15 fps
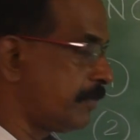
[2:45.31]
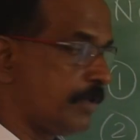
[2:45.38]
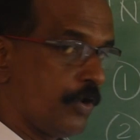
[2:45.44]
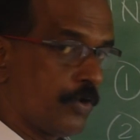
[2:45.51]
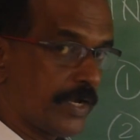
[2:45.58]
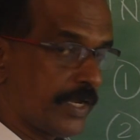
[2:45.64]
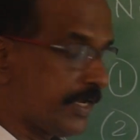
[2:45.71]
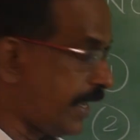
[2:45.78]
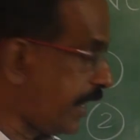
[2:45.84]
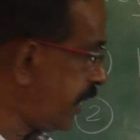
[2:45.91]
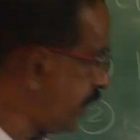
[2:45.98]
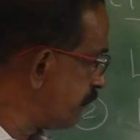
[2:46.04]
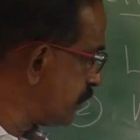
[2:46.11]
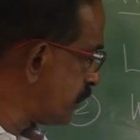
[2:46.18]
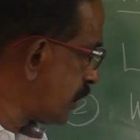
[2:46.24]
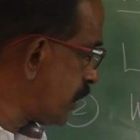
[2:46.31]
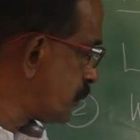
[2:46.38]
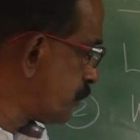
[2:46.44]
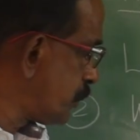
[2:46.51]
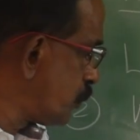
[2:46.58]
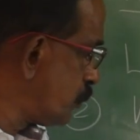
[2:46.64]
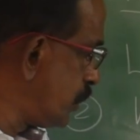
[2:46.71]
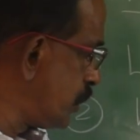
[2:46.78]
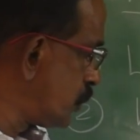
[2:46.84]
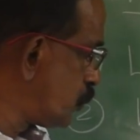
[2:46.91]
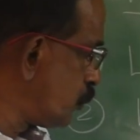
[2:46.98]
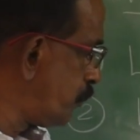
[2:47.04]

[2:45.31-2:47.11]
be located again with respect to these 2